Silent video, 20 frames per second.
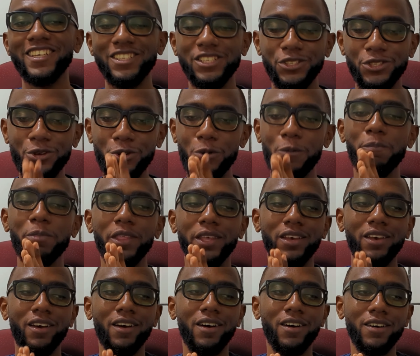So
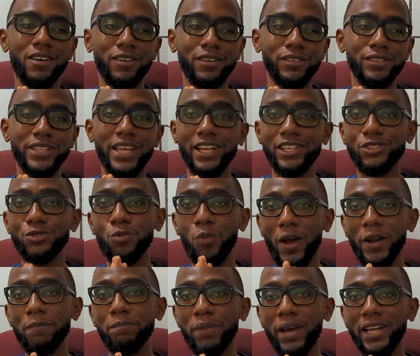that's
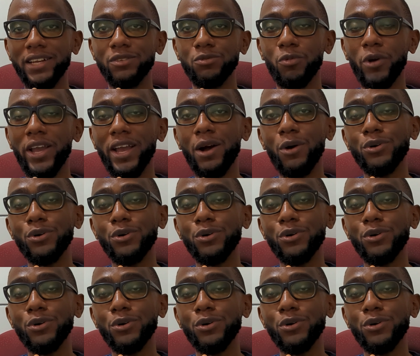one part where